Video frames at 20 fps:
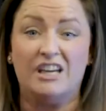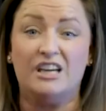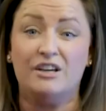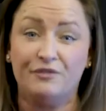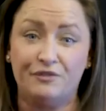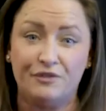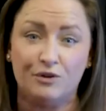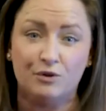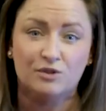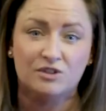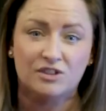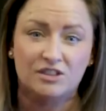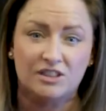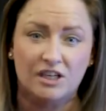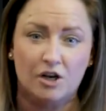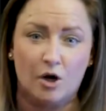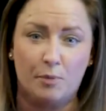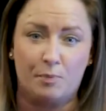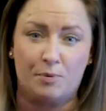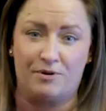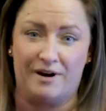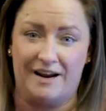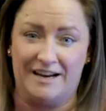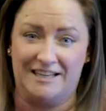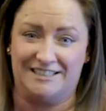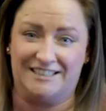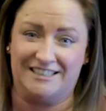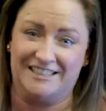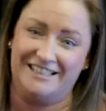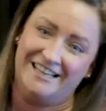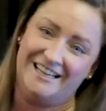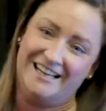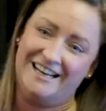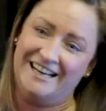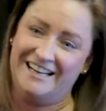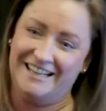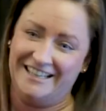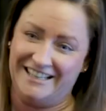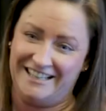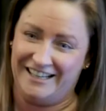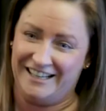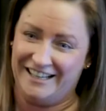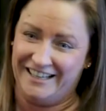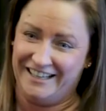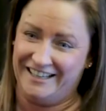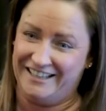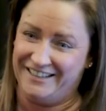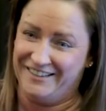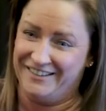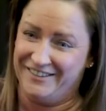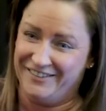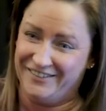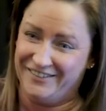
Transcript: if you're still operating it illegally.